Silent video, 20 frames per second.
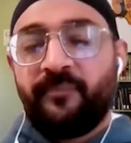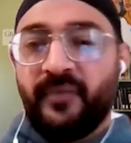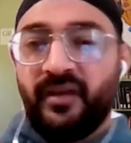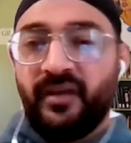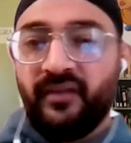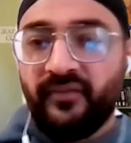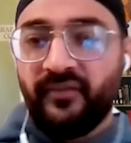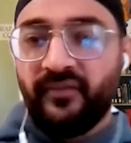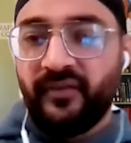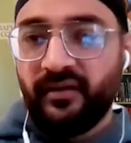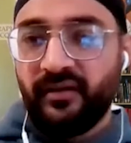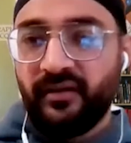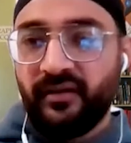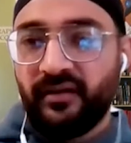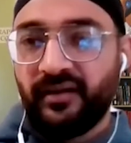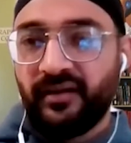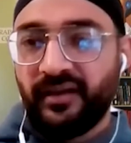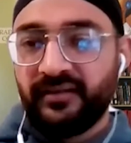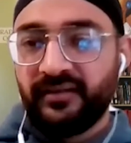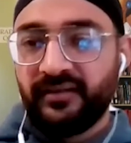in the
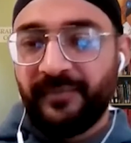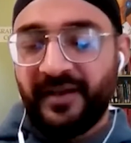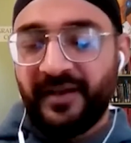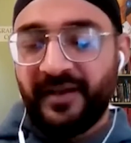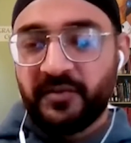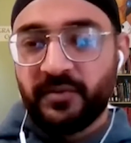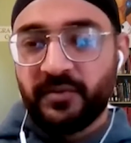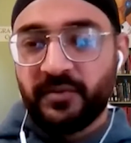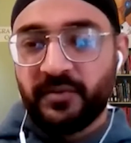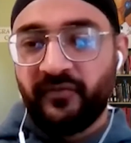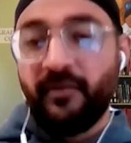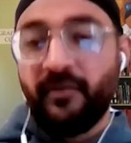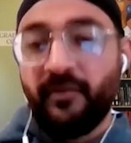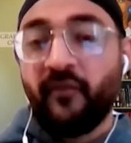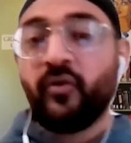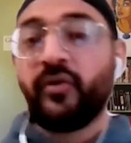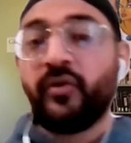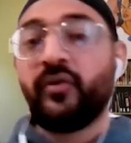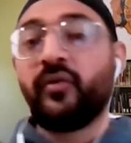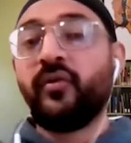in the management field
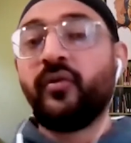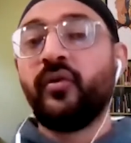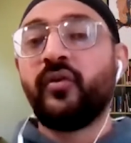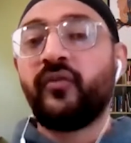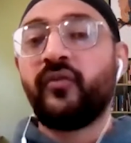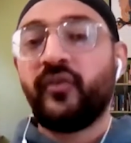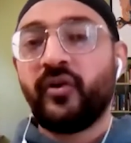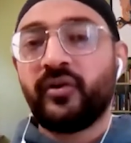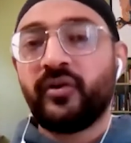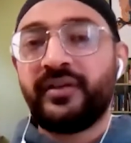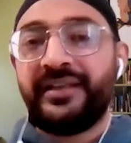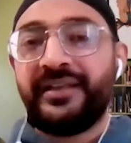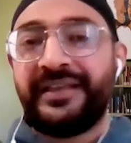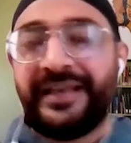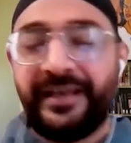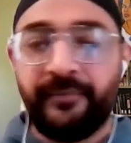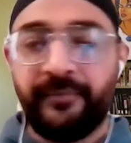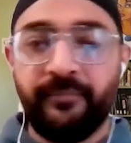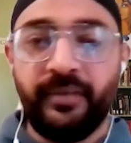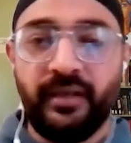before you go for the
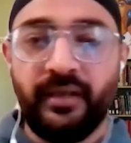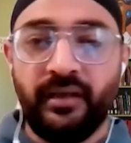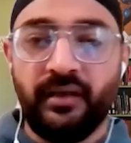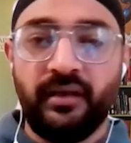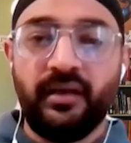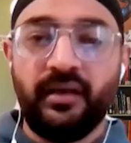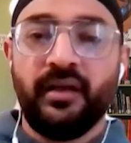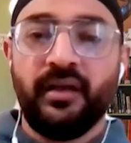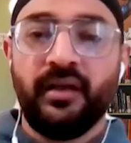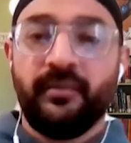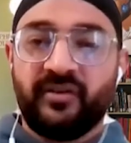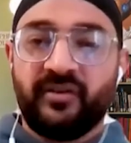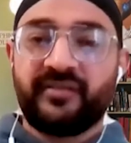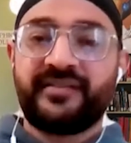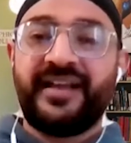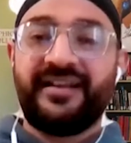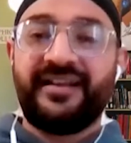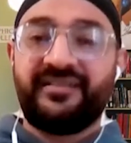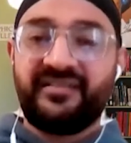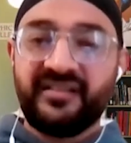MBA because
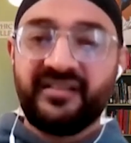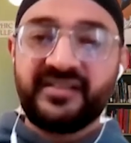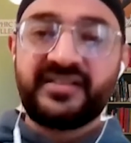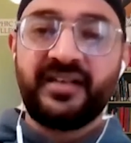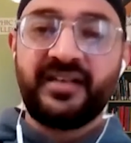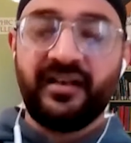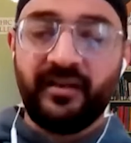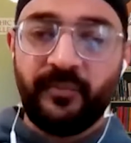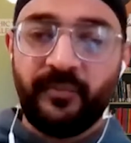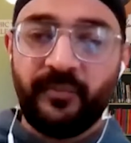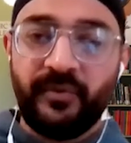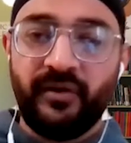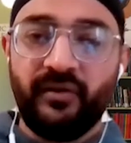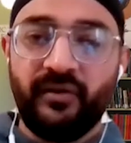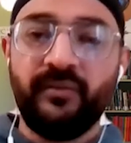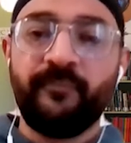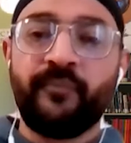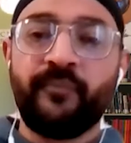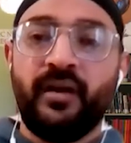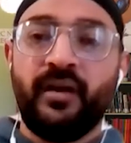that does help
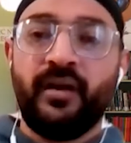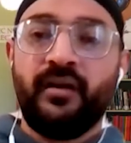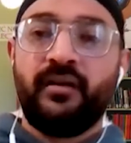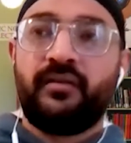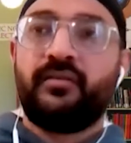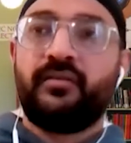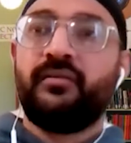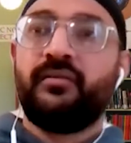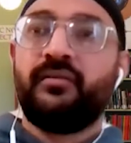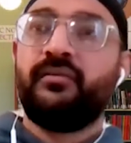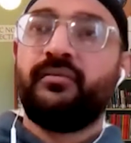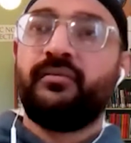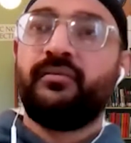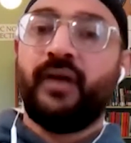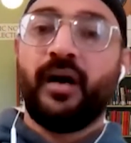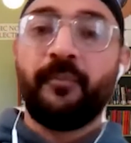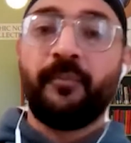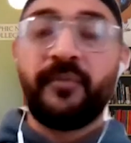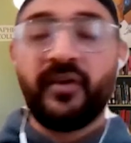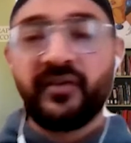you to
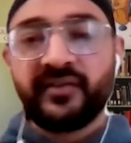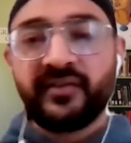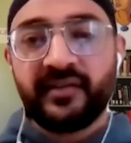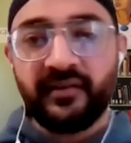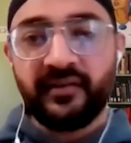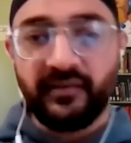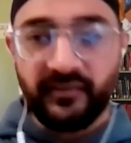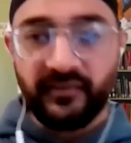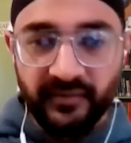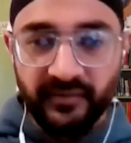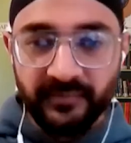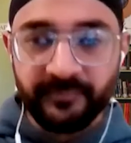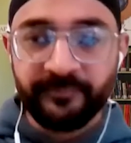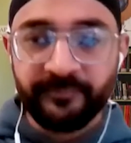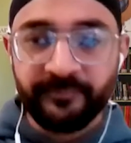up your skills.